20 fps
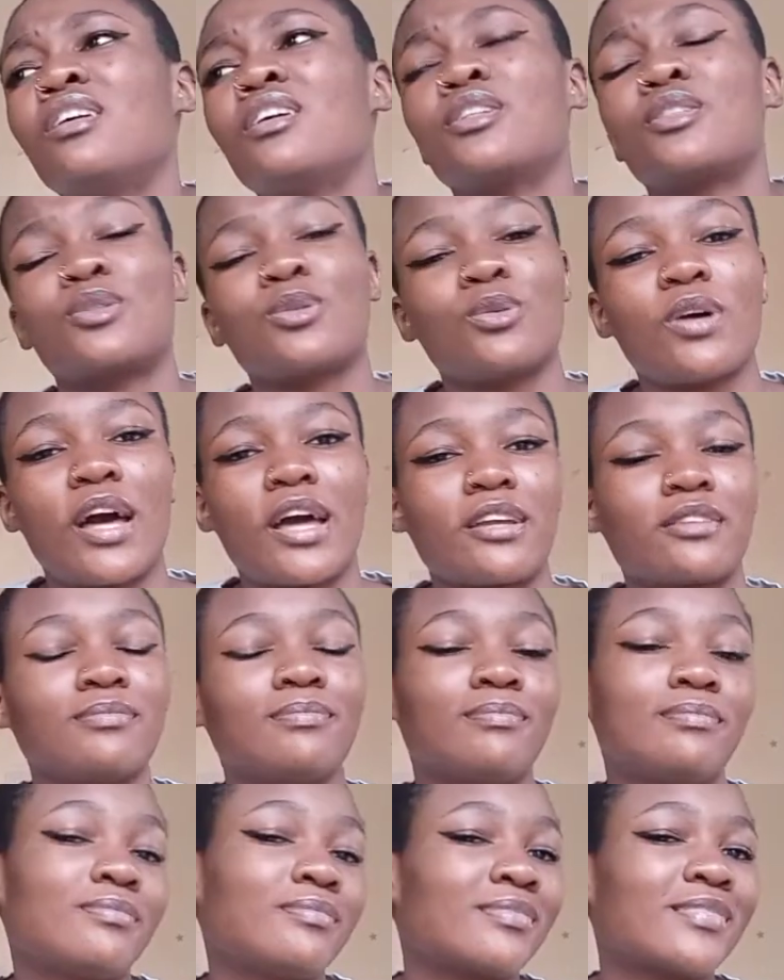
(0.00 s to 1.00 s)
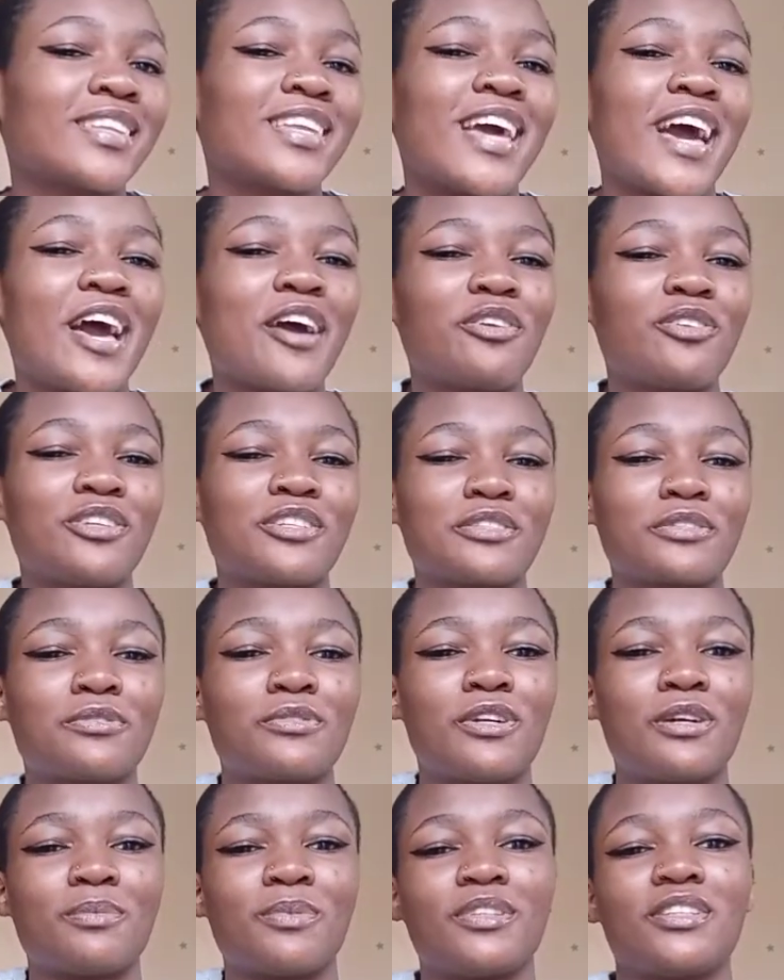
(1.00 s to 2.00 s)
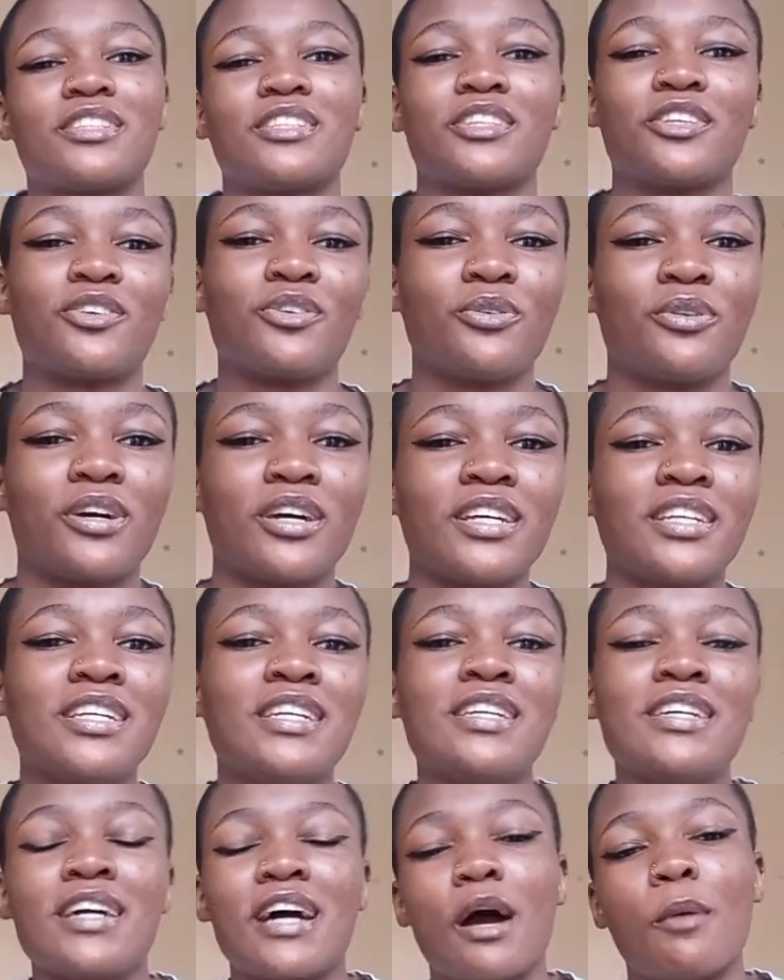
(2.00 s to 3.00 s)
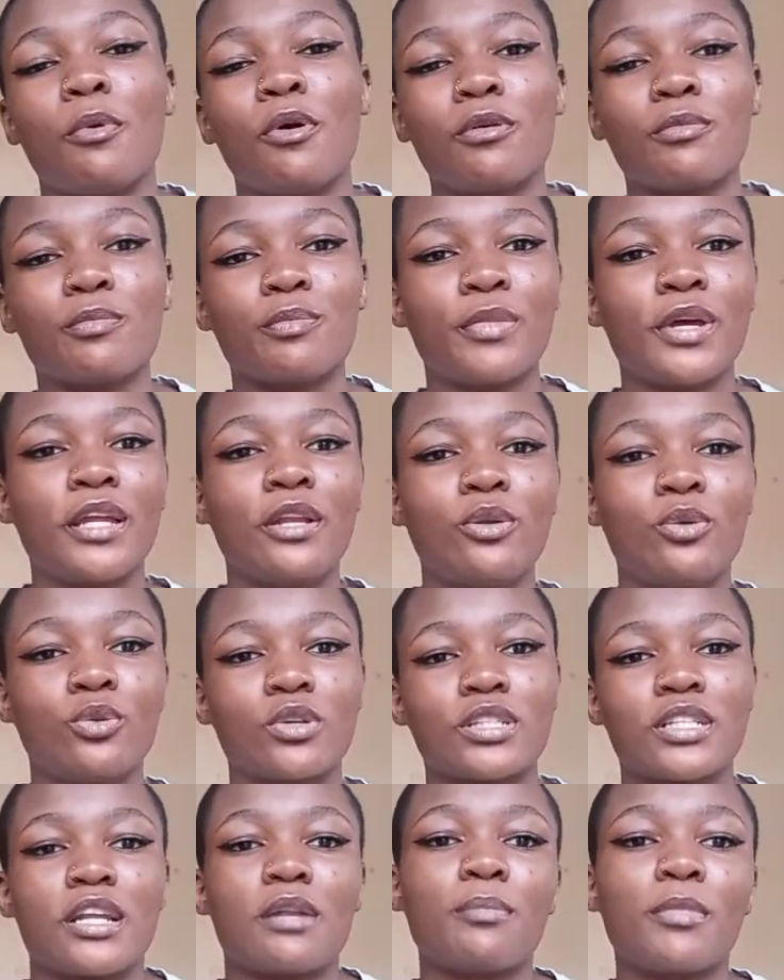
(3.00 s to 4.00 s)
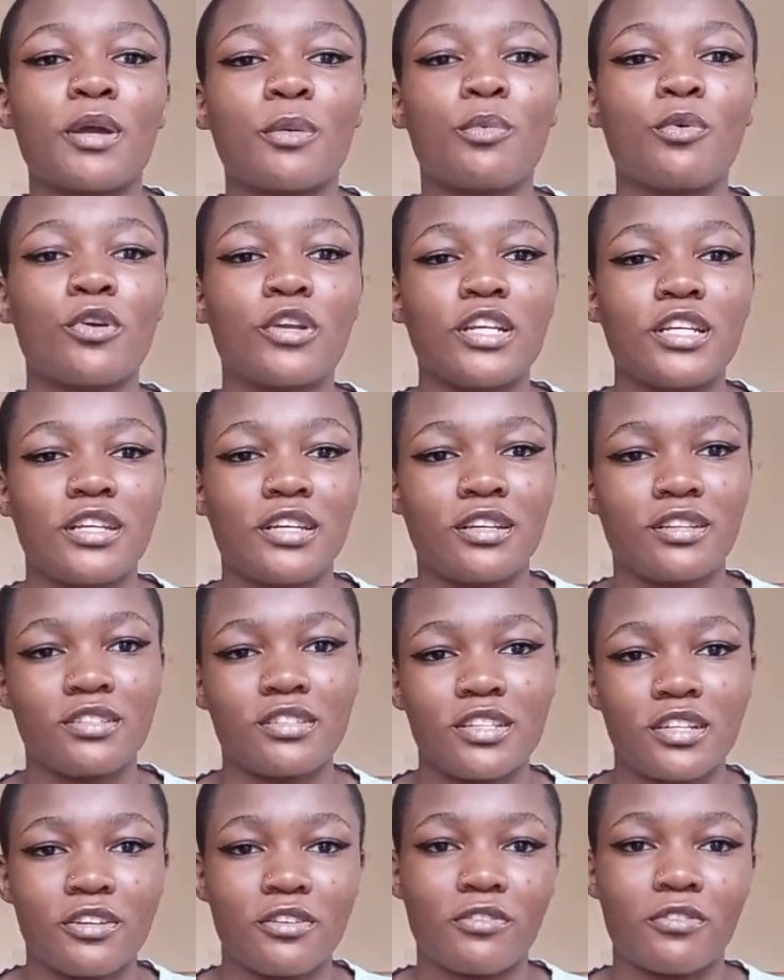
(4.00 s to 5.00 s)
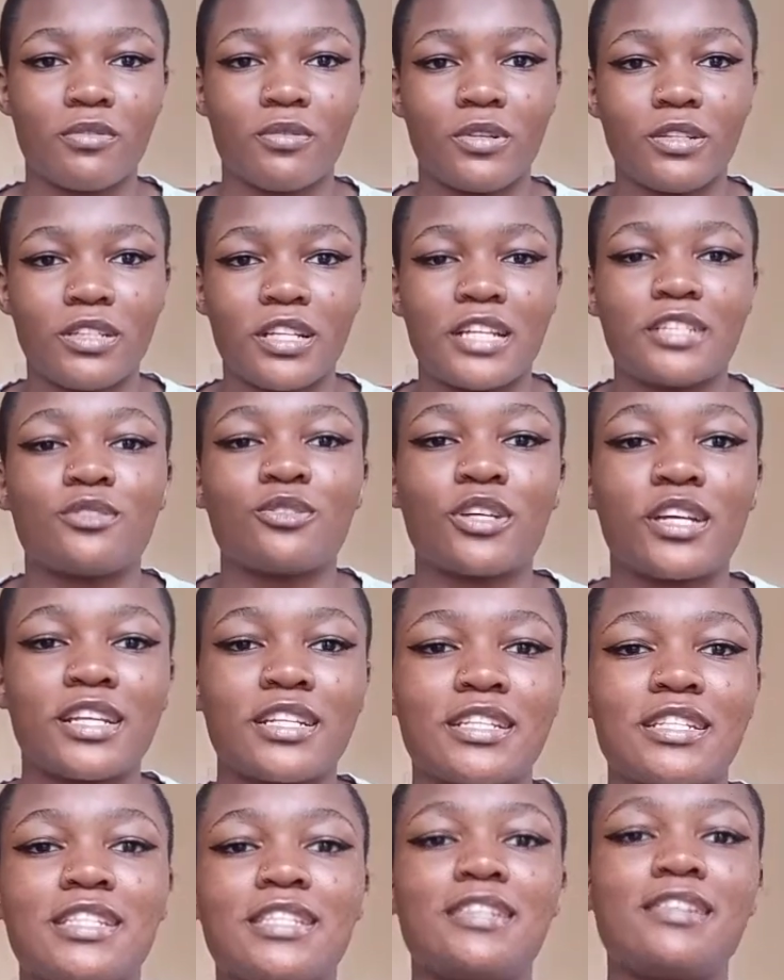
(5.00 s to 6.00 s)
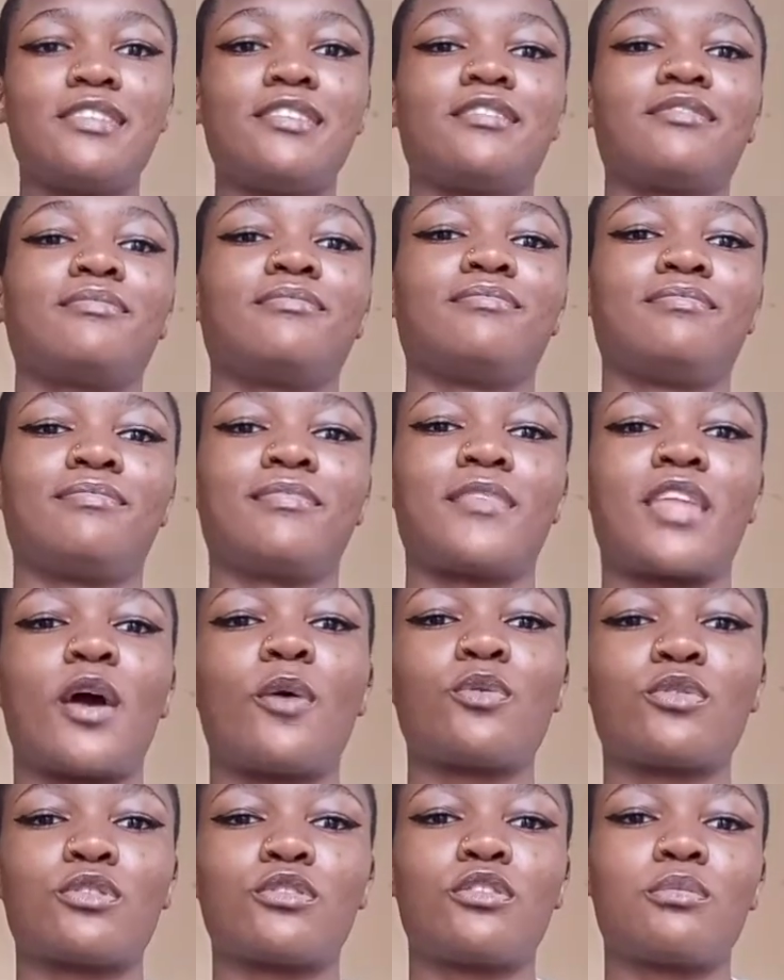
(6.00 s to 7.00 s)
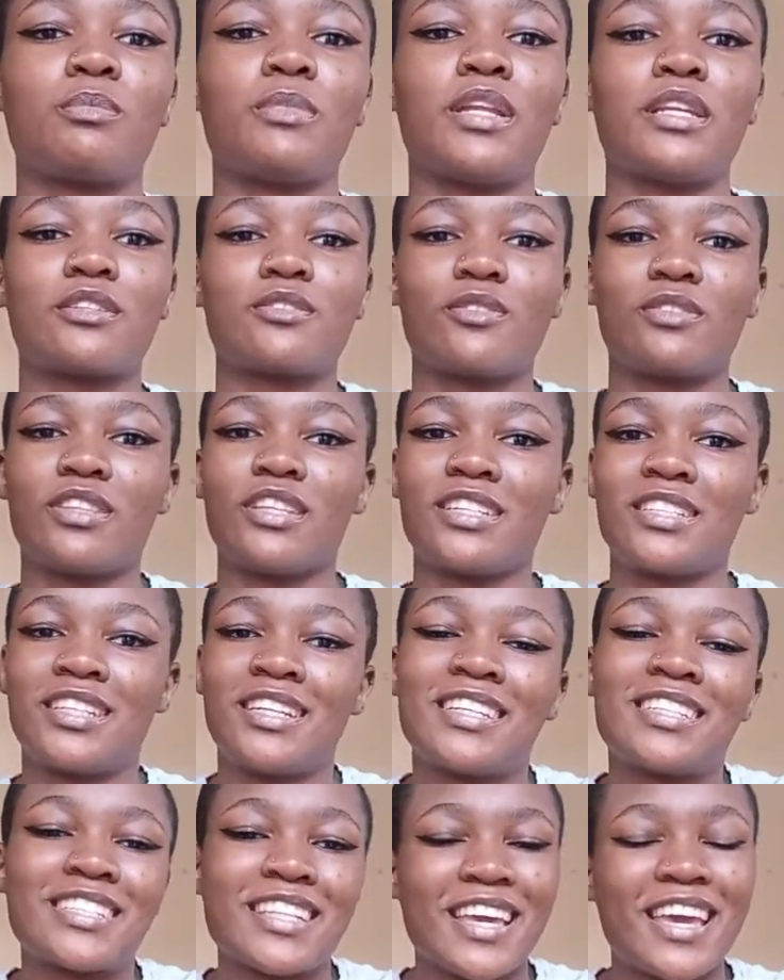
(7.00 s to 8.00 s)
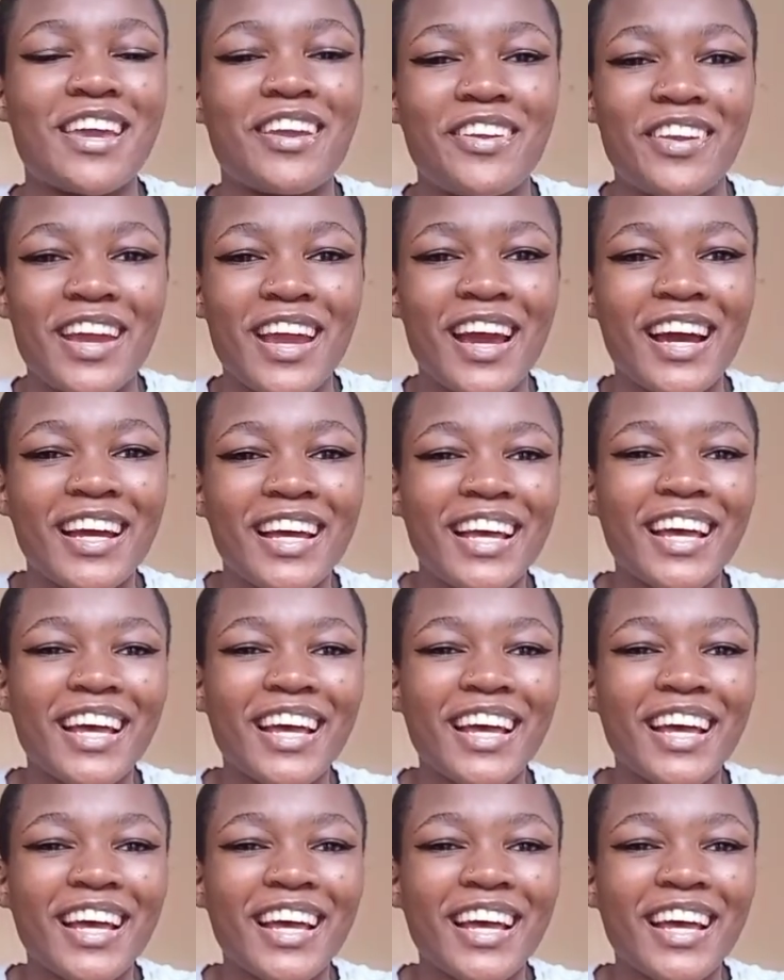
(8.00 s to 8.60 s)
So I always grew up insecure about my looks and my body in general. As you can see, I was not blessed on the chest area